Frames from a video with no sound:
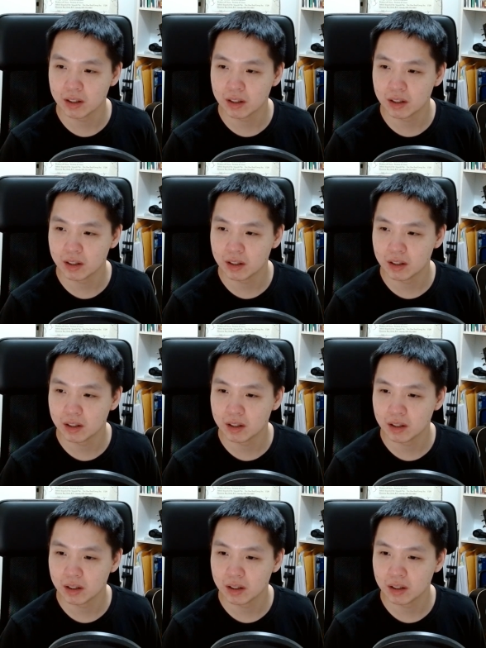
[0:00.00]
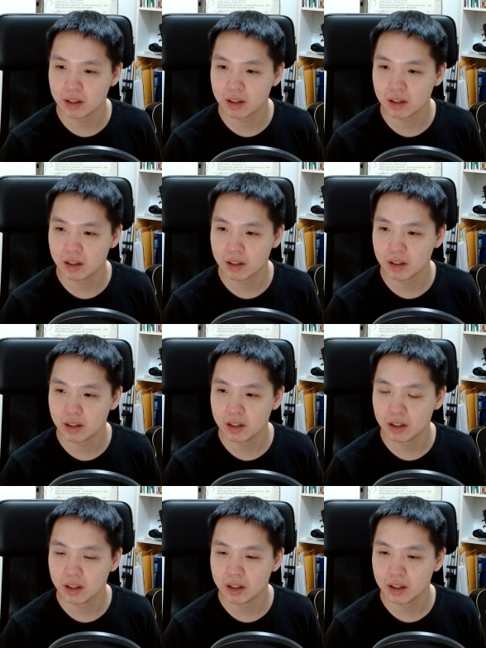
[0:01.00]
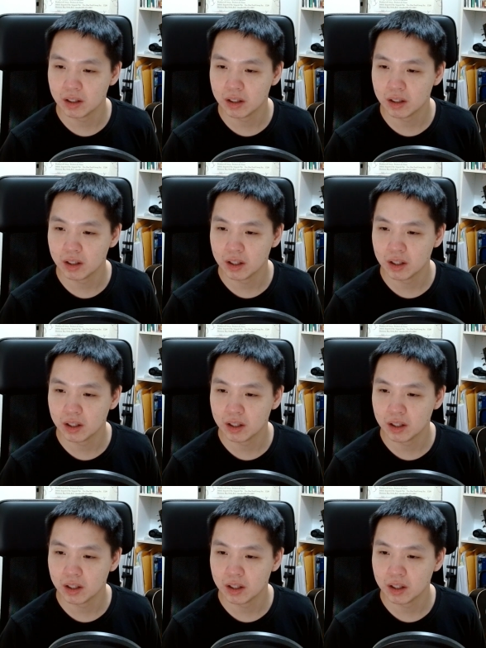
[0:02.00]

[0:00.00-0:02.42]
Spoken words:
No one is speaking in this clip.